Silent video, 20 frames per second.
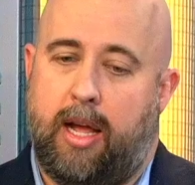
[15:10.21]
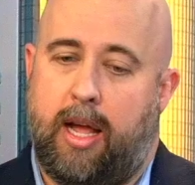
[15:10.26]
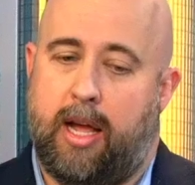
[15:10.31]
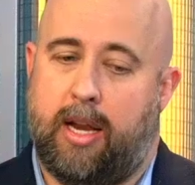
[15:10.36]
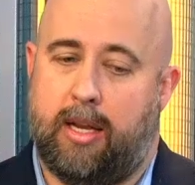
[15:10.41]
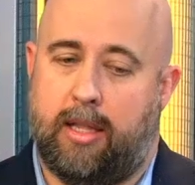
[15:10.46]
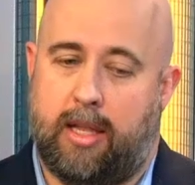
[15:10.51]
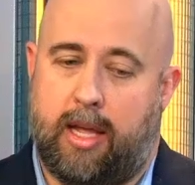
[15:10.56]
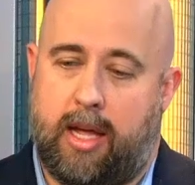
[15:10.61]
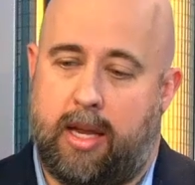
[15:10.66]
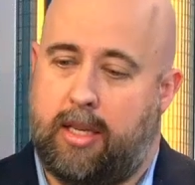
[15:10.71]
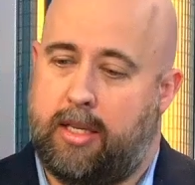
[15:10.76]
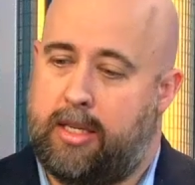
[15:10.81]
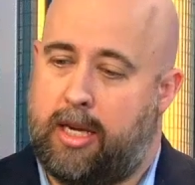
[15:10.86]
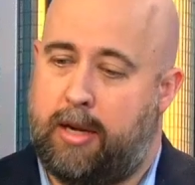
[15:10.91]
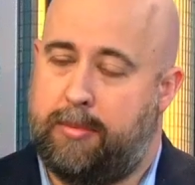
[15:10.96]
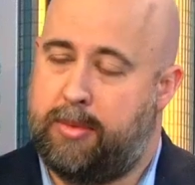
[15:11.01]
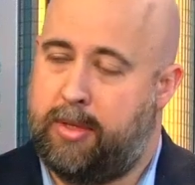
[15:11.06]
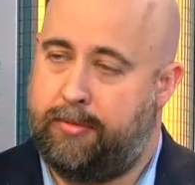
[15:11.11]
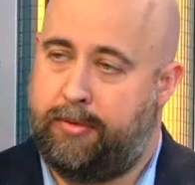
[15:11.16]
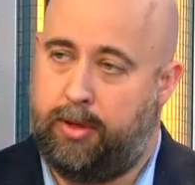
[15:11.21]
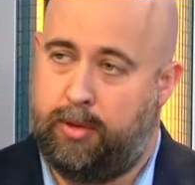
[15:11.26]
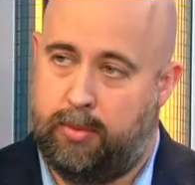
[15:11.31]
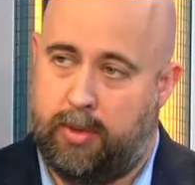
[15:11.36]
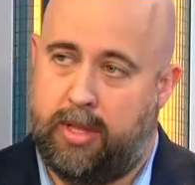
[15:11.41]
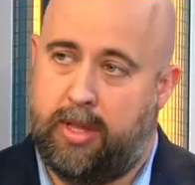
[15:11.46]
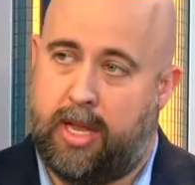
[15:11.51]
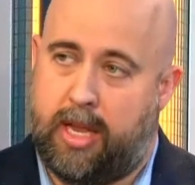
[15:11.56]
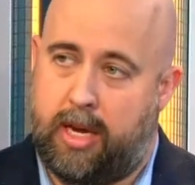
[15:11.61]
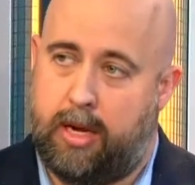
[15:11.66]
And a lot of times, if you
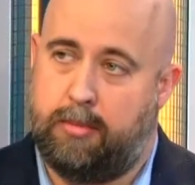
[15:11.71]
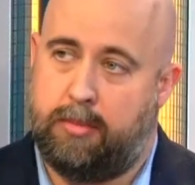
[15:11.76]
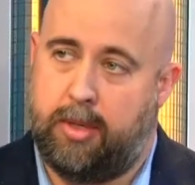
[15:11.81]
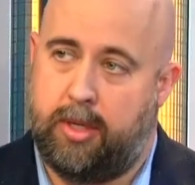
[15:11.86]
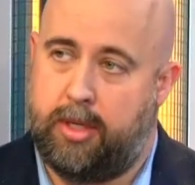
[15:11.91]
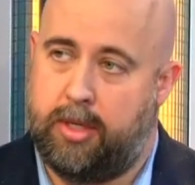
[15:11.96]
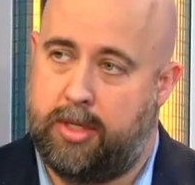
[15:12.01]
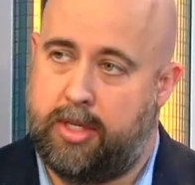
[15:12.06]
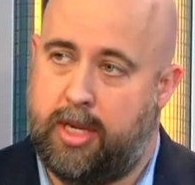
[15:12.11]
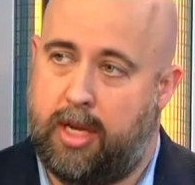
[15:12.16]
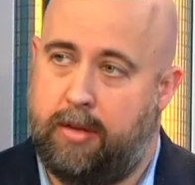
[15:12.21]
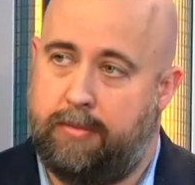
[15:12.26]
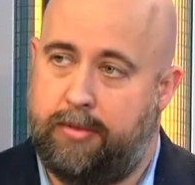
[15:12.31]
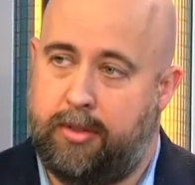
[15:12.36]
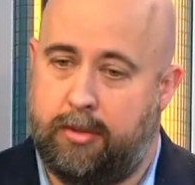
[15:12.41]
run that number yourself,